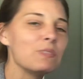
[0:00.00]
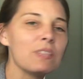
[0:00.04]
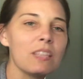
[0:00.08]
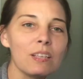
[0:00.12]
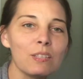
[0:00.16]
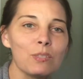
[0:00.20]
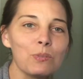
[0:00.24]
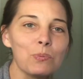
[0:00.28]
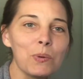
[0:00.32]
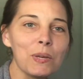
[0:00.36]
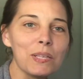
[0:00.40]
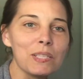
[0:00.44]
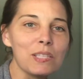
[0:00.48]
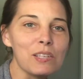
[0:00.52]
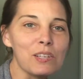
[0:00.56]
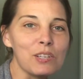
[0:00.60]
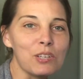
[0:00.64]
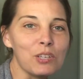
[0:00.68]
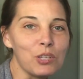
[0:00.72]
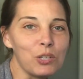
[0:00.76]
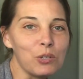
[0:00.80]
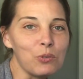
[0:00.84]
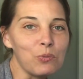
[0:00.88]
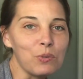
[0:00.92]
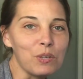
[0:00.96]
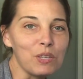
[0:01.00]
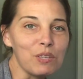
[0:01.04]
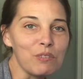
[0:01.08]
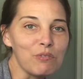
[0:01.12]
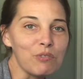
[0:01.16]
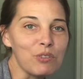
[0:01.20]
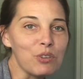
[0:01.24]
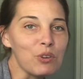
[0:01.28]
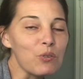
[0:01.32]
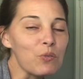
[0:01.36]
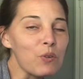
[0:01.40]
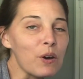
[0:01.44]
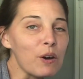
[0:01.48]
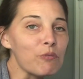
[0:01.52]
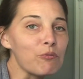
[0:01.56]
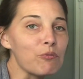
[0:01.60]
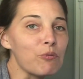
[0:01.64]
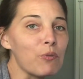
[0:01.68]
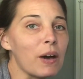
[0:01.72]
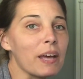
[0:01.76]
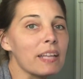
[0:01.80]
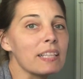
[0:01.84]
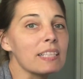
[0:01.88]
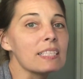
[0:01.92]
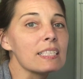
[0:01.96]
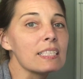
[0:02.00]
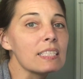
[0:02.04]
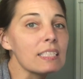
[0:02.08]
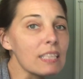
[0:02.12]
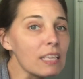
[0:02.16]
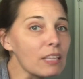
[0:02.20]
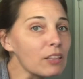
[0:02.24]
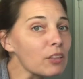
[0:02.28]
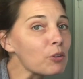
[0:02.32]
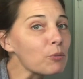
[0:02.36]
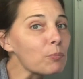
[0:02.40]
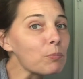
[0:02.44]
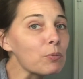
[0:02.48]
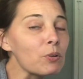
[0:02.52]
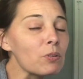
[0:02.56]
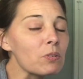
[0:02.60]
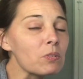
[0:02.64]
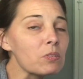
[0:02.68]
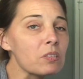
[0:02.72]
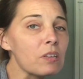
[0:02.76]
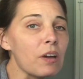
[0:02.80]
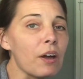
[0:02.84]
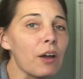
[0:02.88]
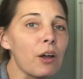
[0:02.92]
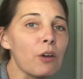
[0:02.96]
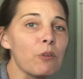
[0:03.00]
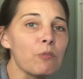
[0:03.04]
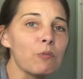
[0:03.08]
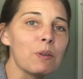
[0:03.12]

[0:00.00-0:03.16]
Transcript: this was a good review of what syllables are.